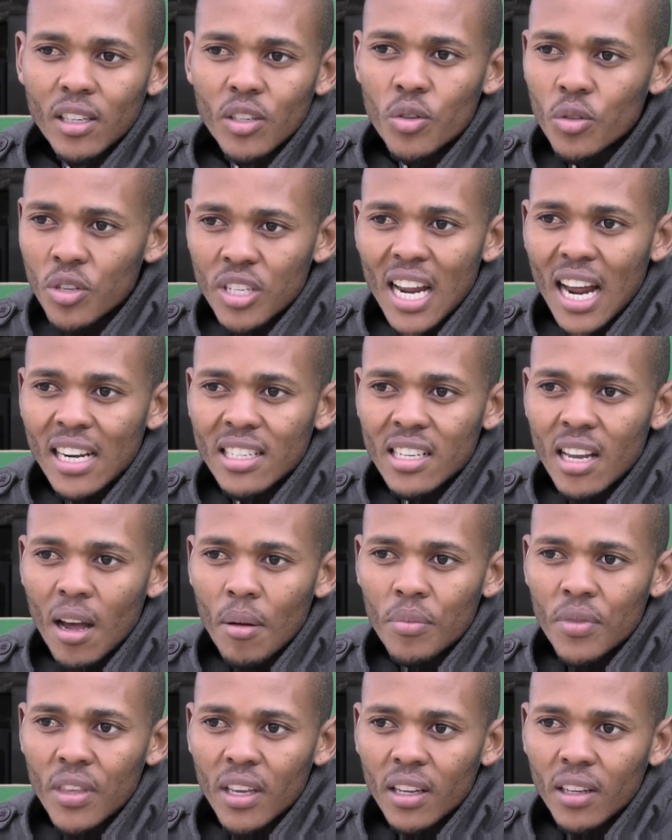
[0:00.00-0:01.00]
to start
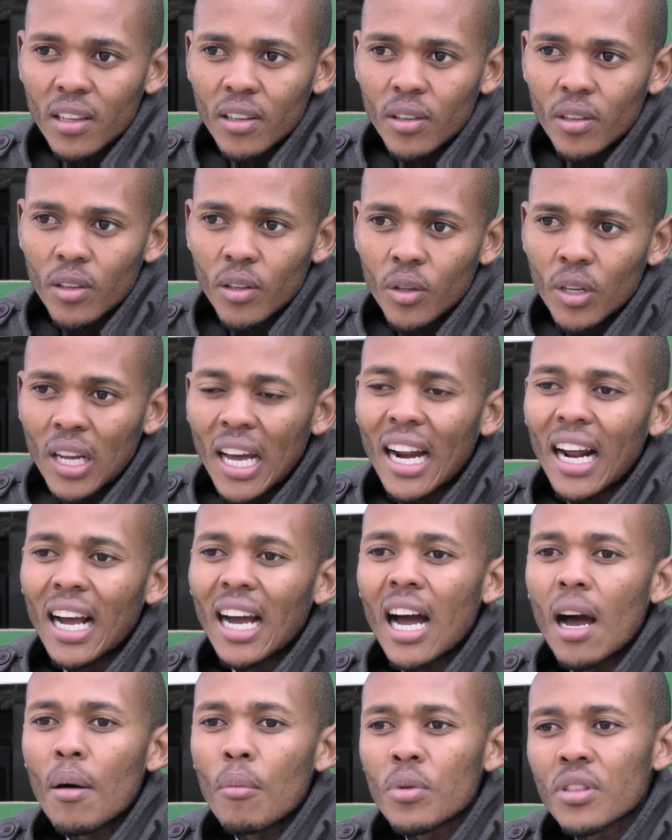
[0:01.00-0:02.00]
something. You gotta
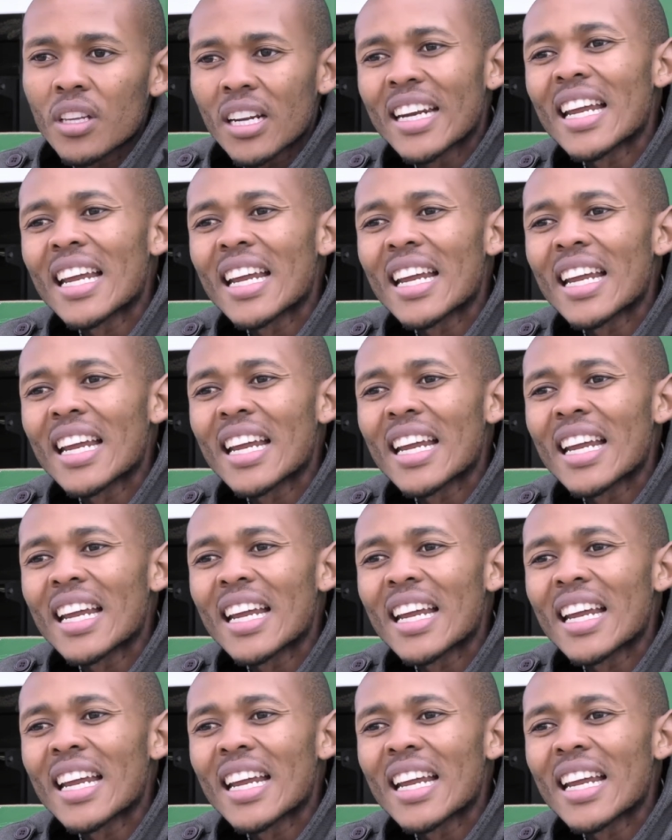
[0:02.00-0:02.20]
come with